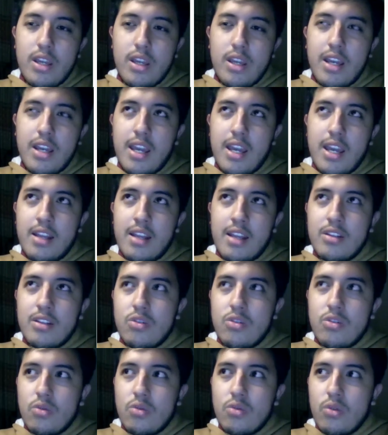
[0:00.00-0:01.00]
can
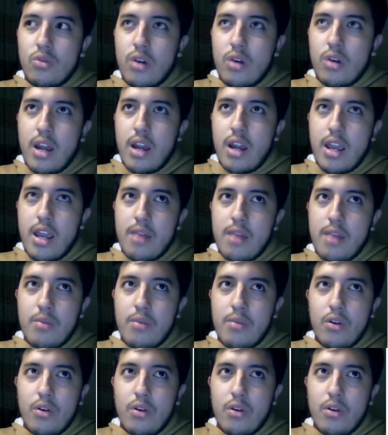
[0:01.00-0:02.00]
do a
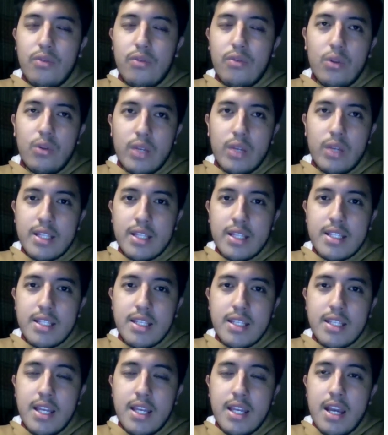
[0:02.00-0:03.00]
more fluent